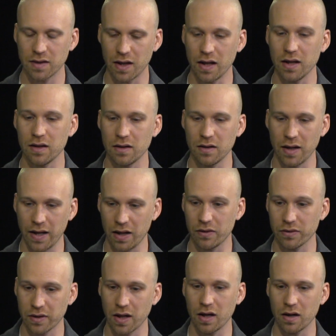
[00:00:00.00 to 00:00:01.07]
and
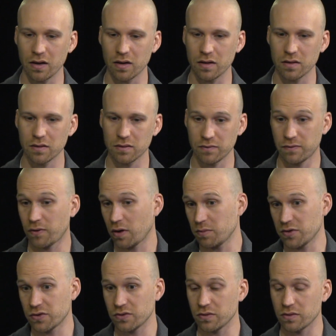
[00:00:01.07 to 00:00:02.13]
healthcare
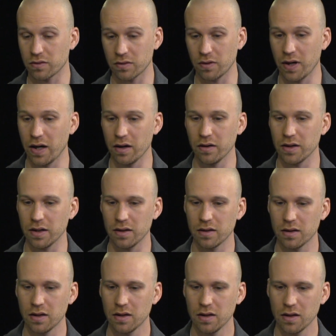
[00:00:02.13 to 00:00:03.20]
pharmaceutical area.
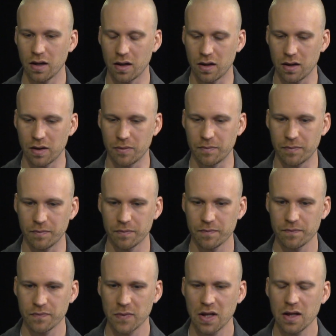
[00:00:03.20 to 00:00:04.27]

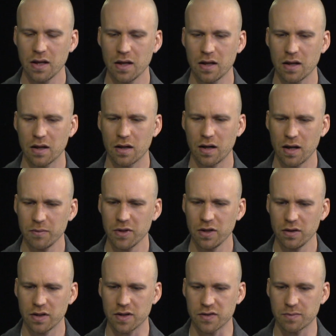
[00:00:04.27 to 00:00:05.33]
I'm
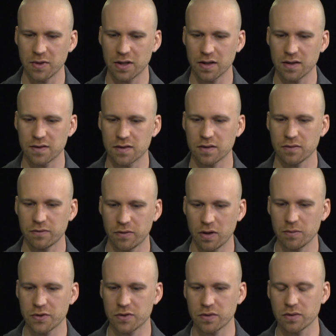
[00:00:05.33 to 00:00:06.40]
curious because
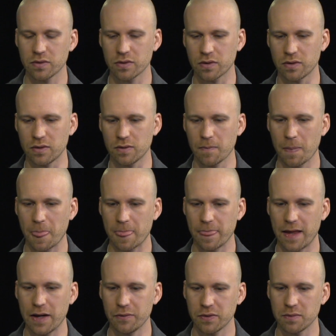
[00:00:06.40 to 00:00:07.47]
pharmaceutical,
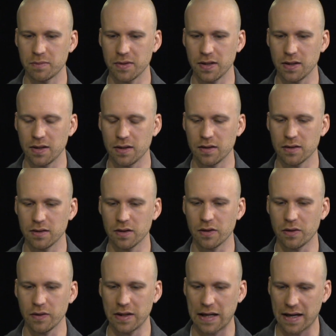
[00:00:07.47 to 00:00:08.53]
that would be,
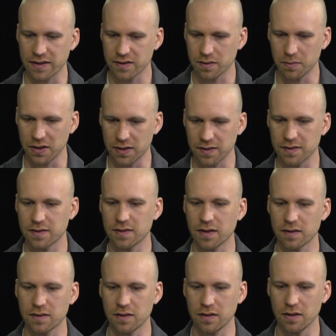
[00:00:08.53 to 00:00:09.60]
it has to be
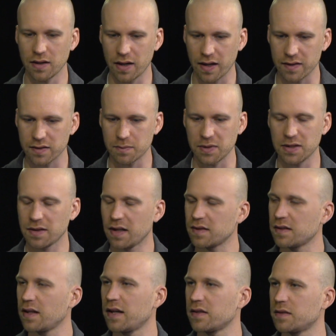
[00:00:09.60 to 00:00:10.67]
consistent, it has to be
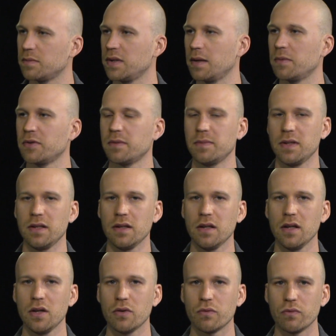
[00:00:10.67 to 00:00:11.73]
tested, it has to be able to be
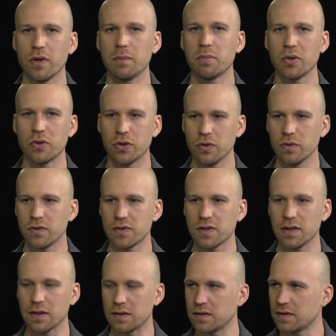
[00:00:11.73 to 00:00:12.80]
reproduced
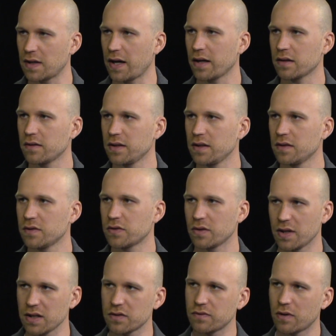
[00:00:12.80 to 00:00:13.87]
exactly. So
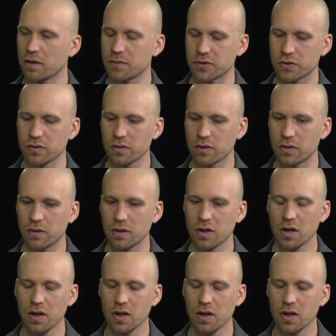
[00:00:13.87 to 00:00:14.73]
that's pharmaceutical.